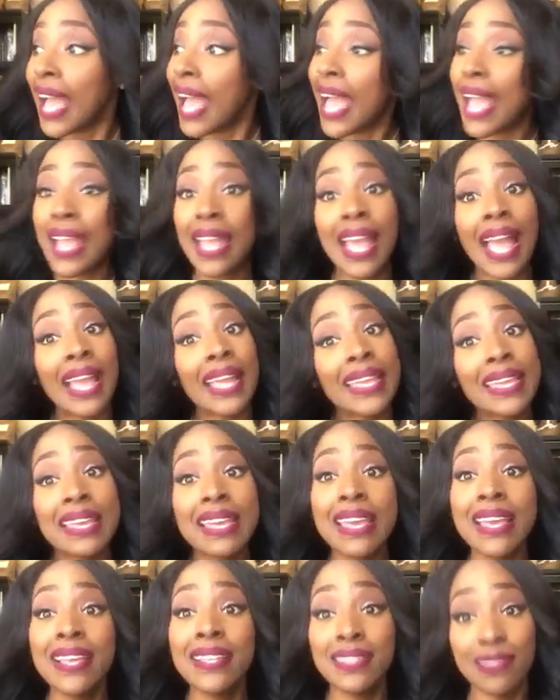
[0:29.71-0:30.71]
I got
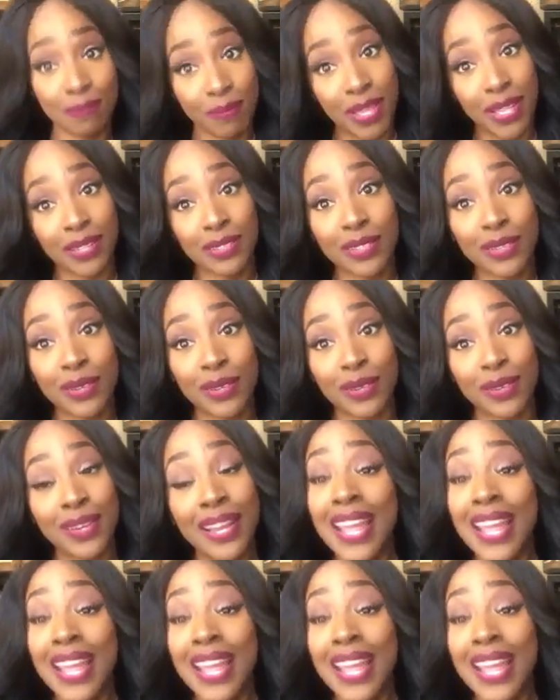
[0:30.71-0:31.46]
kids in middle school,